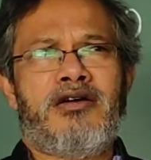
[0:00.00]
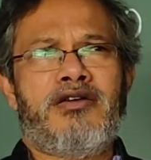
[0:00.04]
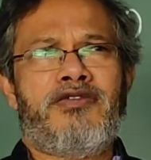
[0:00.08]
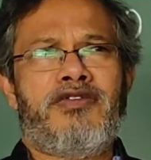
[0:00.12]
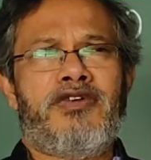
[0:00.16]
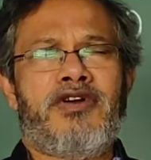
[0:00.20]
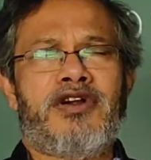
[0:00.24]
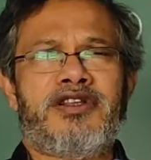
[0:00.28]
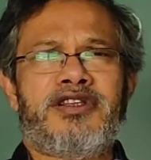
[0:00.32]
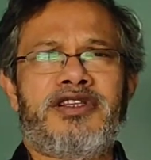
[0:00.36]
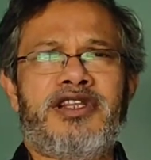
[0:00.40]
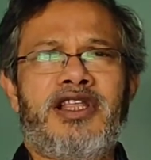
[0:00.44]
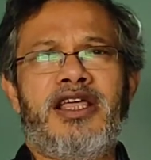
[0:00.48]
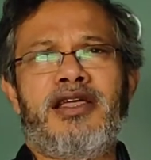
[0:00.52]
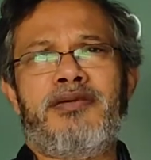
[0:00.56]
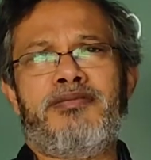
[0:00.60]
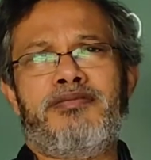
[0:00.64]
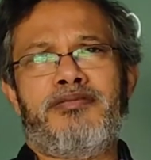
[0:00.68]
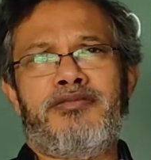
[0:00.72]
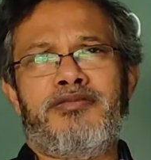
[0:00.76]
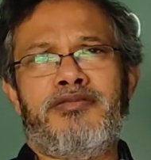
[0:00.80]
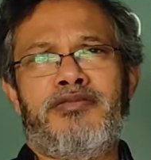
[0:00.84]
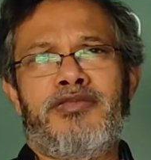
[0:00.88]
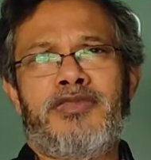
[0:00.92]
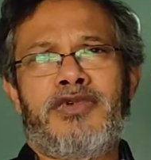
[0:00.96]
for
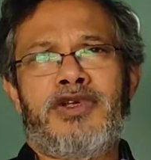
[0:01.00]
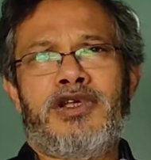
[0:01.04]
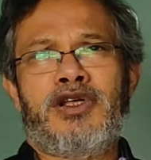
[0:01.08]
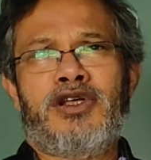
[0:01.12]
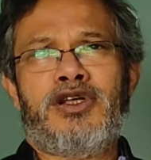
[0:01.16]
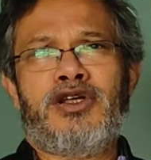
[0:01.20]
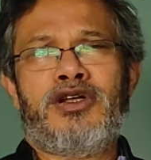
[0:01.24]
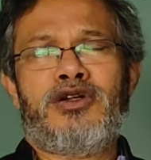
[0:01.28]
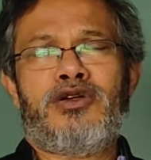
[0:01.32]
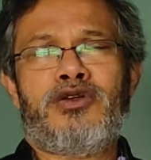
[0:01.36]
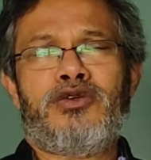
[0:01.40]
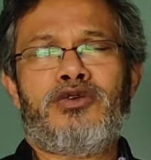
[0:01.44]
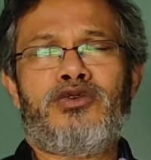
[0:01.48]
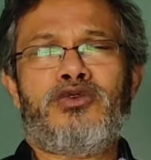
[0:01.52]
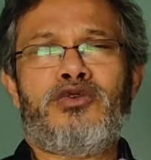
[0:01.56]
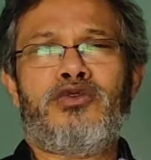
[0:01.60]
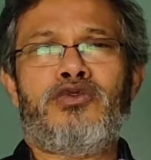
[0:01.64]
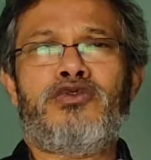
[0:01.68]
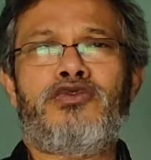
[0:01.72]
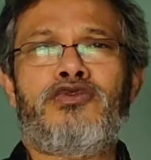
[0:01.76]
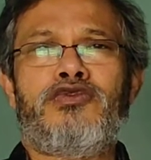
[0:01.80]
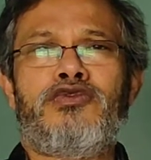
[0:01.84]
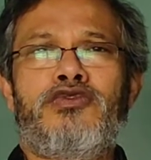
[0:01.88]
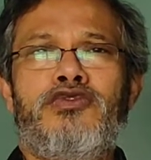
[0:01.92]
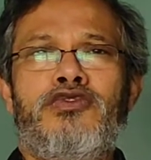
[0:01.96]
them
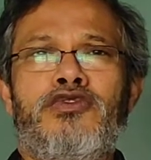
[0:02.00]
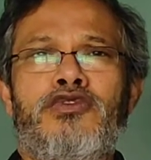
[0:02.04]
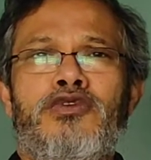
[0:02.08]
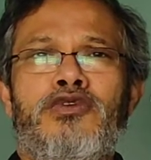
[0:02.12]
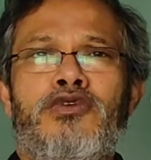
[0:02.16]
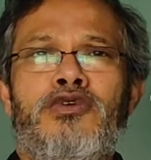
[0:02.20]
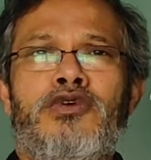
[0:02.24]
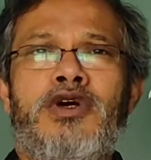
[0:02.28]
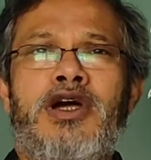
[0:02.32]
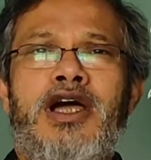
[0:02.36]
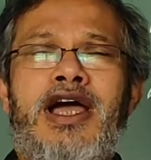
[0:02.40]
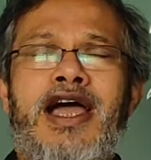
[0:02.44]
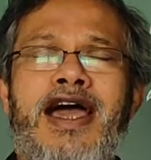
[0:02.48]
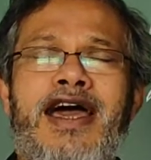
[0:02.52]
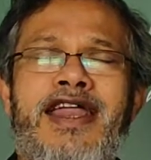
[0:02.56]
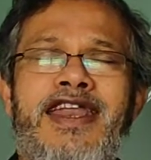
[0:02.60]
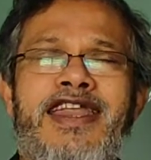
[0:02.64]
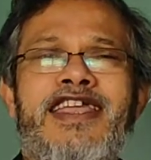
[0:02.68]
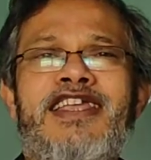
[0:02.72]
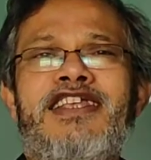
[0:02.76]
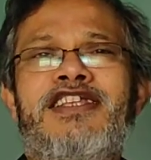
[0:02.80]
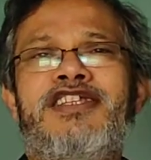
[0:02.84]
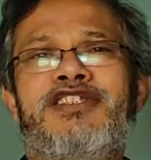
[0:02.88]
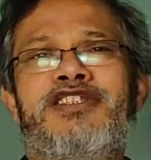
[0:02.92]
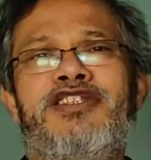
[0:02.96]
to
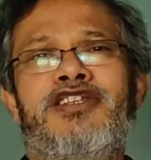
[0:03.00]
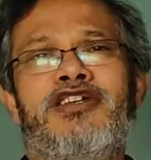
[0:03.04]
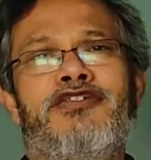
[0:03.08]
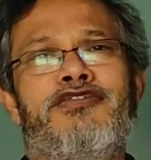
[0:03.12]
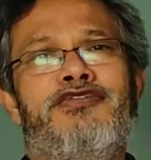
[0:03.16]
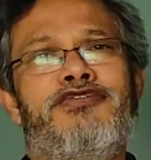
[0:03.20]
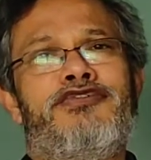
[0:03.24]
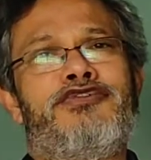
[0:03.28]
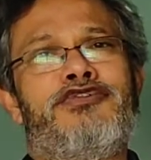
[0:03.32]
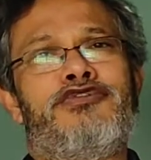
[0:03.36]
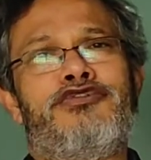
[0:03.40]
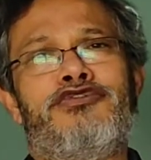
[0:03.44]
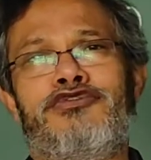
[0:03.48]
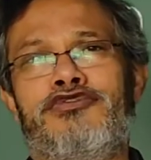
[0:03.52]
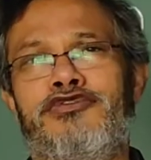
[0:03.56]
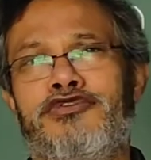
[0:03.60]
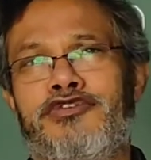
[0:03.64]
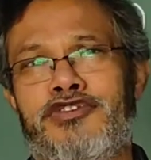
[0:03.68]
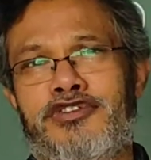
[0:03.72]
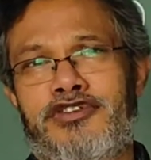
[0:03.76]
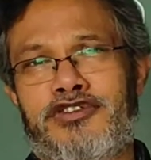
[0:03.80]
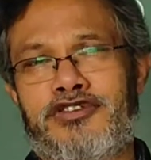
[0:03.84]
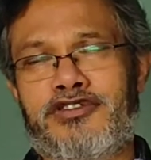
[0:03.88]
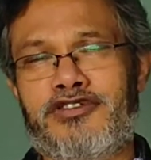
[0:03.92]
arrange their food.